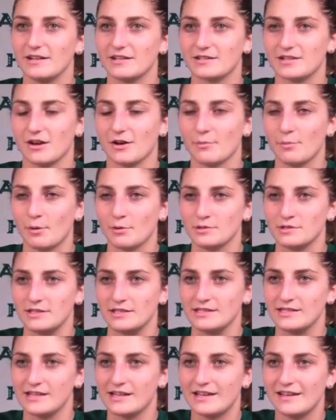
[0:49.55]
to start
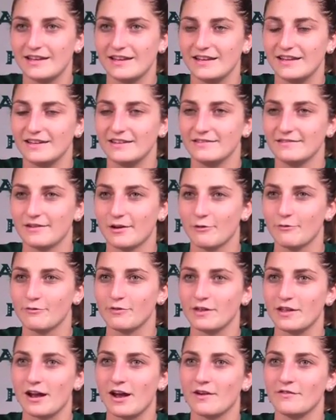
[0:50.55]
postseason and
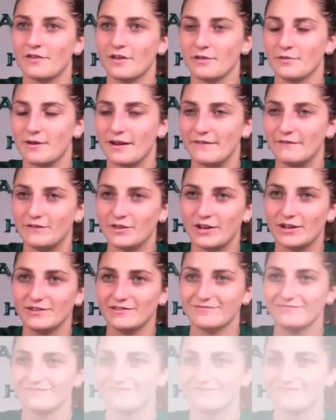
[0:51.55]
hopefully off on the right foot.